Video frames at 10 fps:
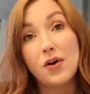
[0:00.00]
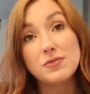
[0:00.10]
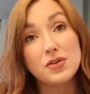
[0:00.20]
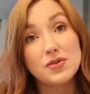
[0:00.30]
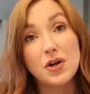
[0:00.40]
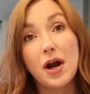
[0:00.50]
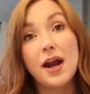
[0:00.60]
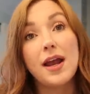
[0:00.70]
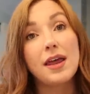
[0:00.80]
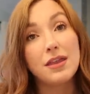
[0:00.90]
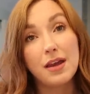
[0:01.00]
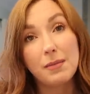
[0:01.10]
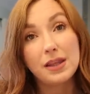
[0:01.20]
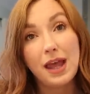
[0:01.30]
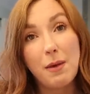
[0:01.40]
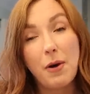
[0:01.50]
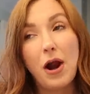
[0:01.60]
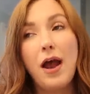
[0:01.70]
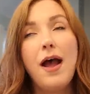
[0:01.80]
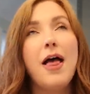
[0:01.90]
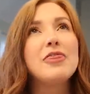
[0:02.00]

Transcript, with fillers: I'm so sorry. I think I'm in labor.